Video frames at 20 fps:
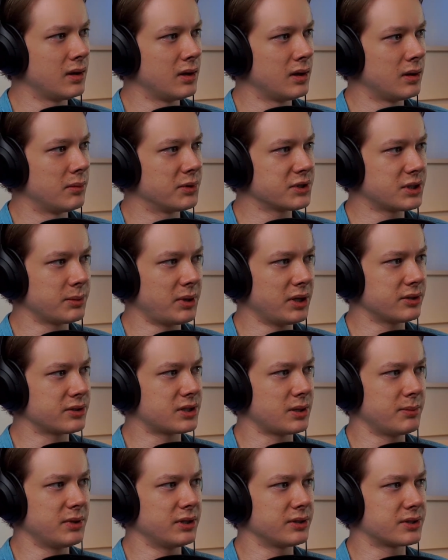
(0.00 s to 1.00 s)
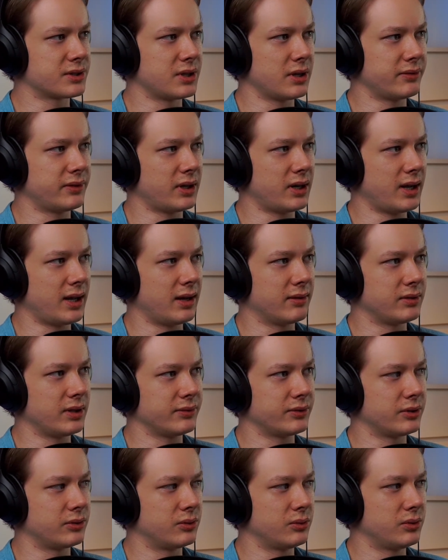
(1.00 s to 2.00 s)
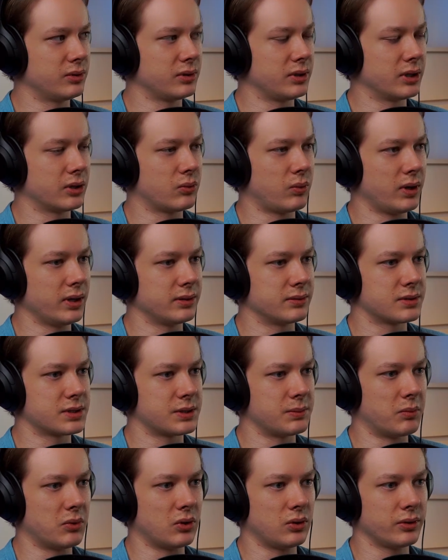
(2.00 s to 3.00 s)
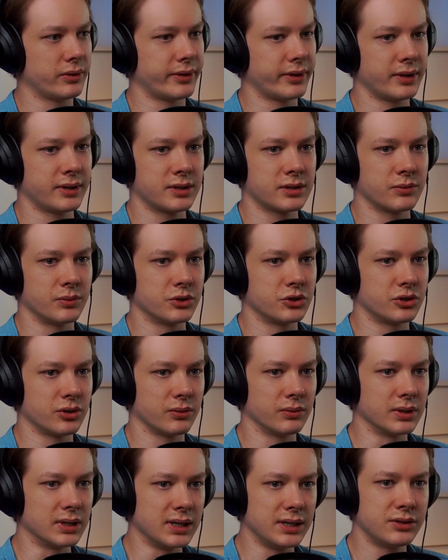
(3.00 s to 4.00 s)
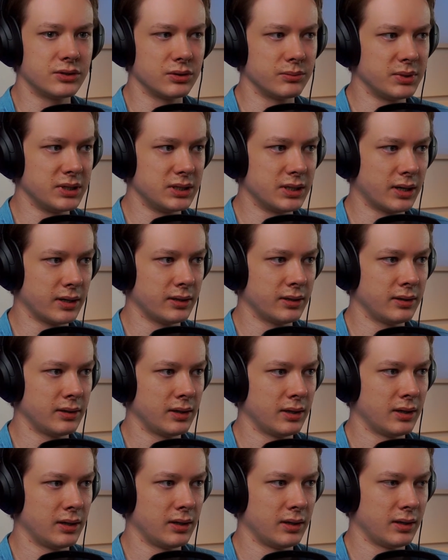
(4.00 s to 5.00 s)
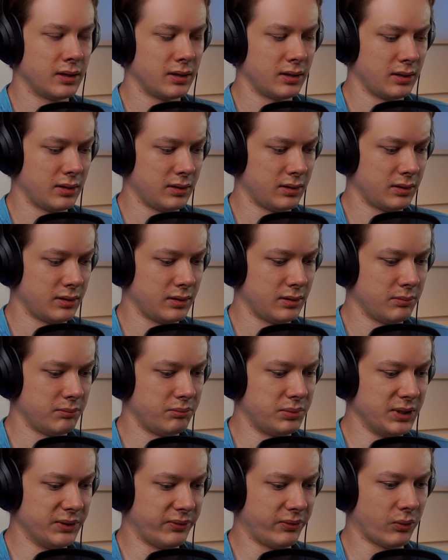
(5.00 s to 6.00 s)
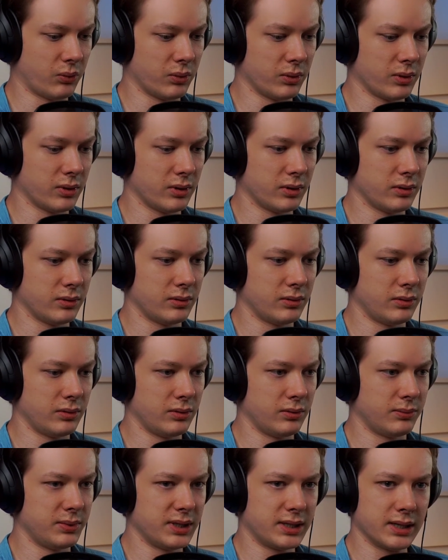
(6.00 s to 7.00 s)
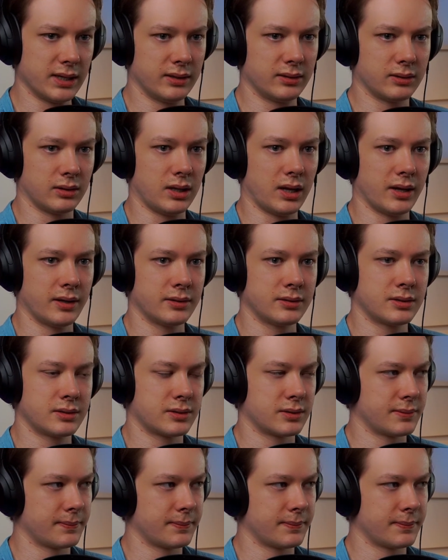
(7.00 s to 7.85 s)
But some of the stuff that I have left to do, they're like quite small things which don't need to be done before we get clients.